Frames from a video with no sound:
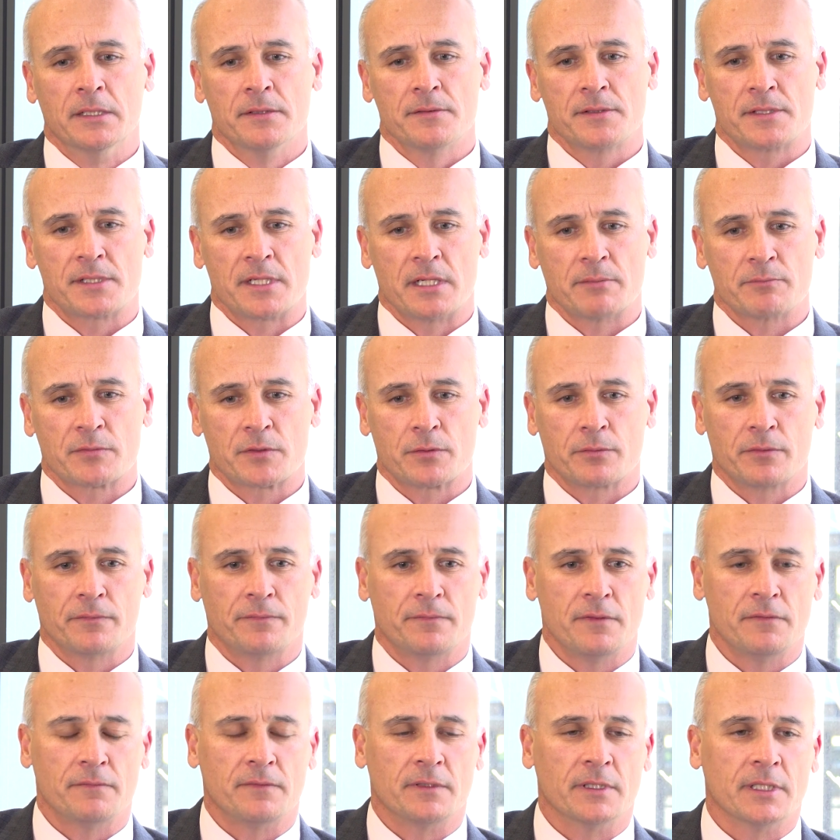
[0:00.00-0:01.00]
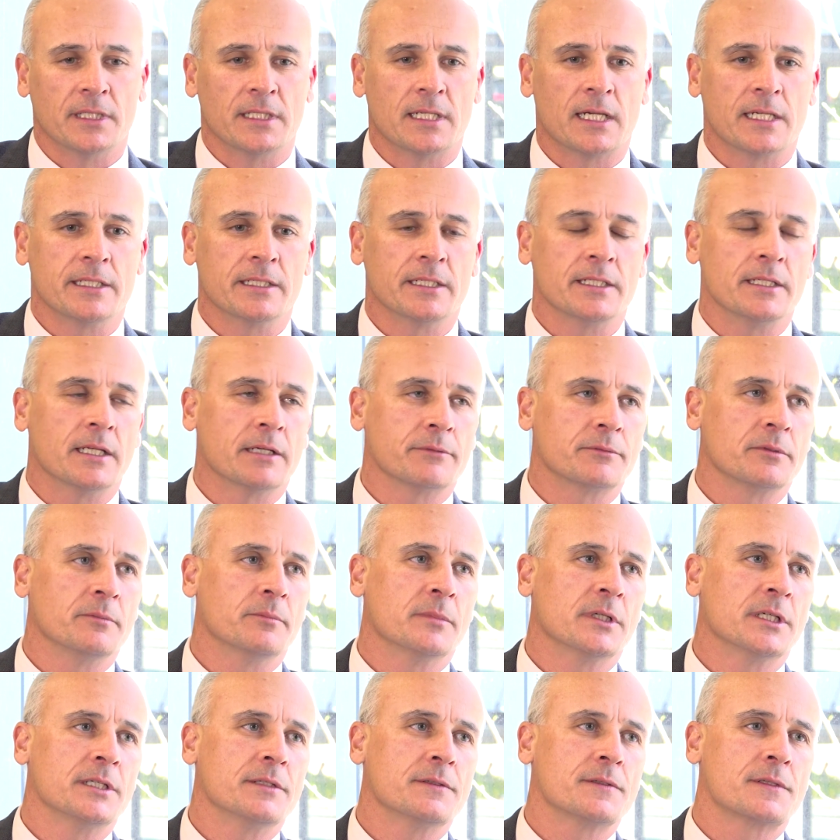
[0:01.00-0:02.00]
some sort of 1800
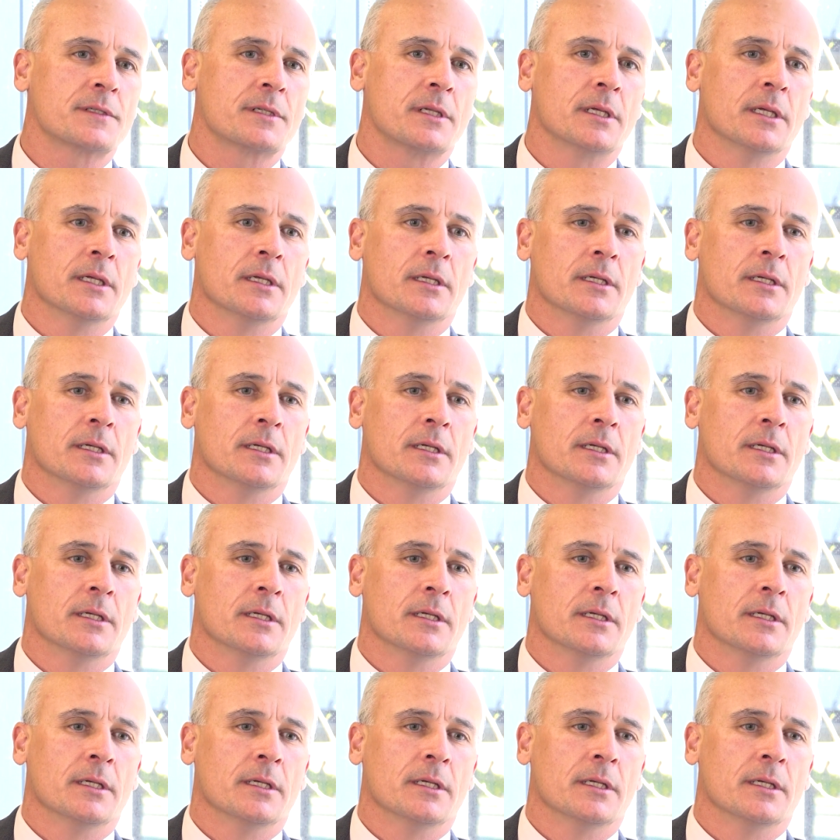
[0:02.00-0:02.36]
metres.